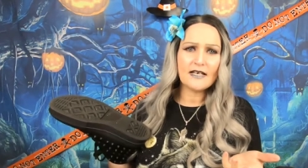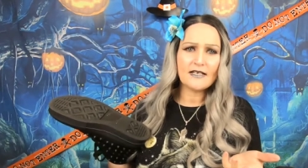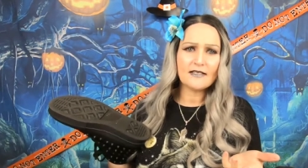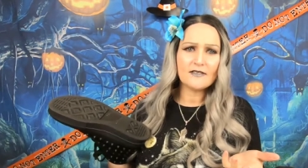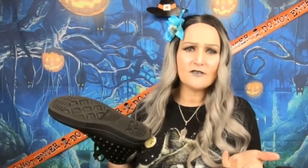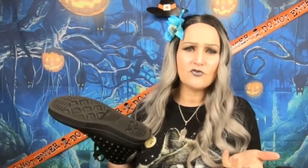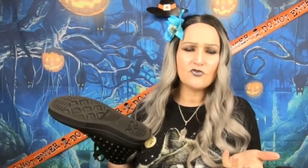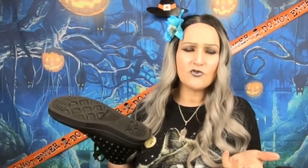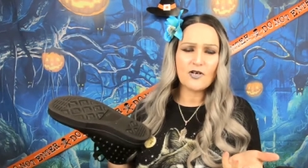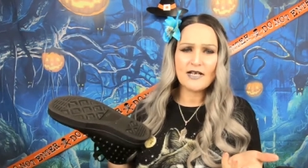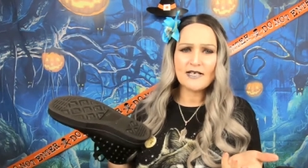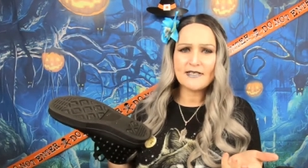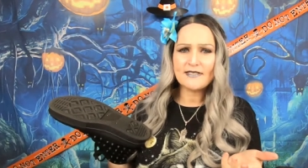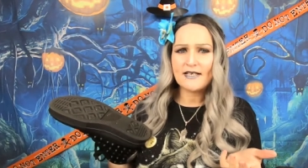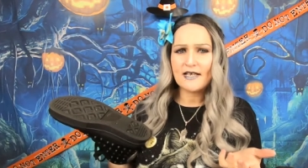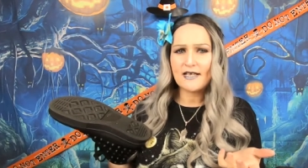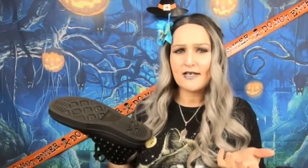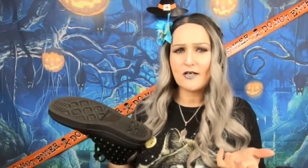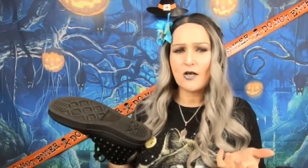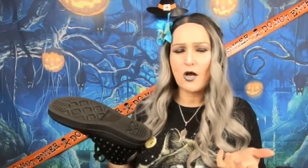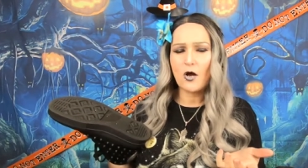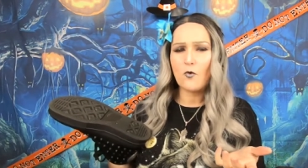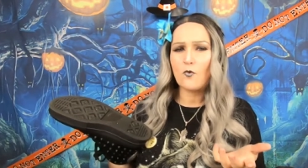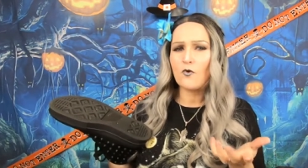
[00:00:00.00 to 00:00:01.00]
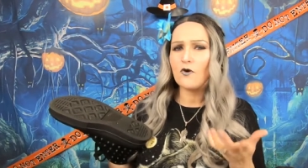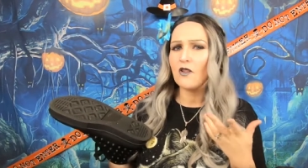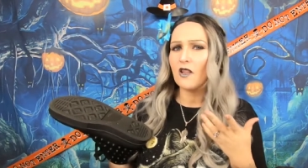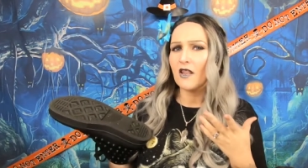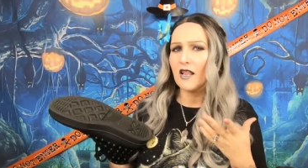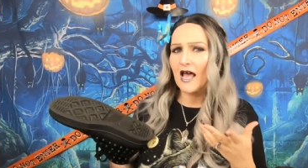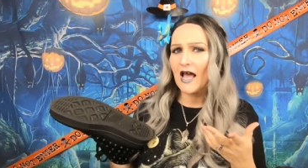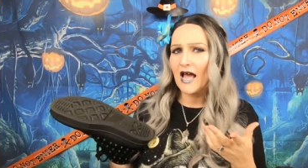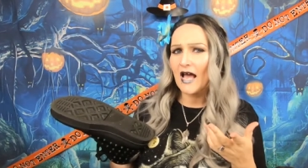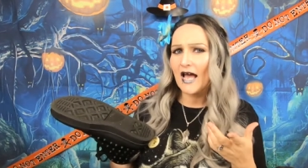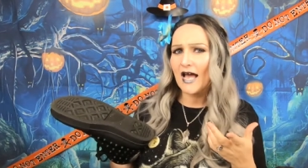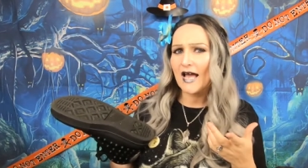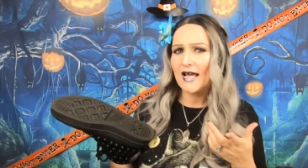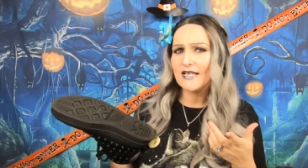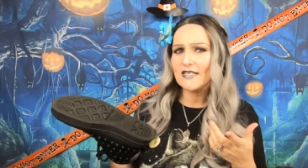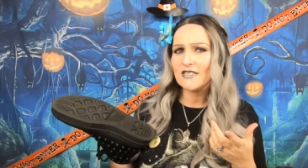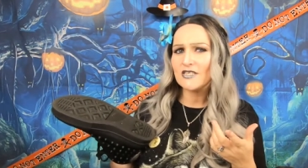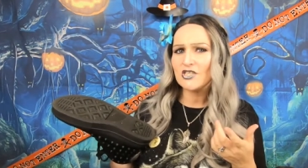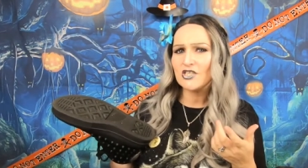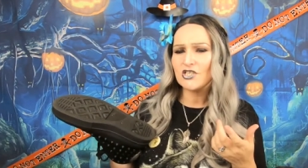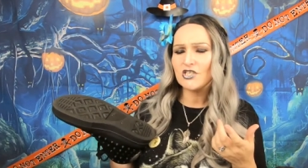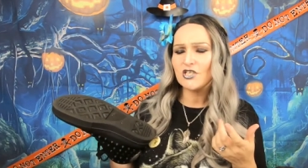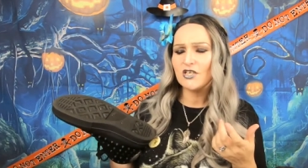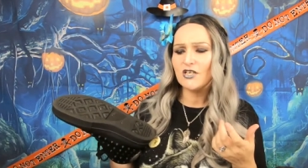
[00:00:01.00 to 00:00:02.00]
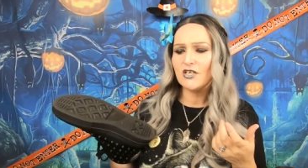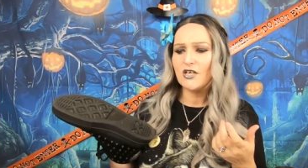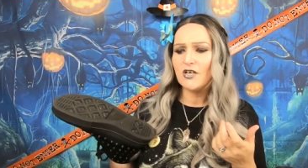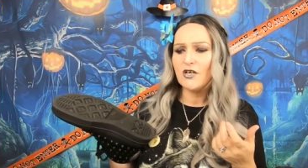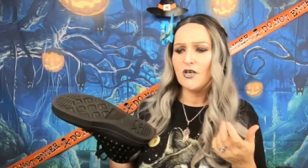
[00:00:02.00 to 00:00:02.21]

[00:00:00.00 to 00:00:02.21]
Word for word: and dress I got were large,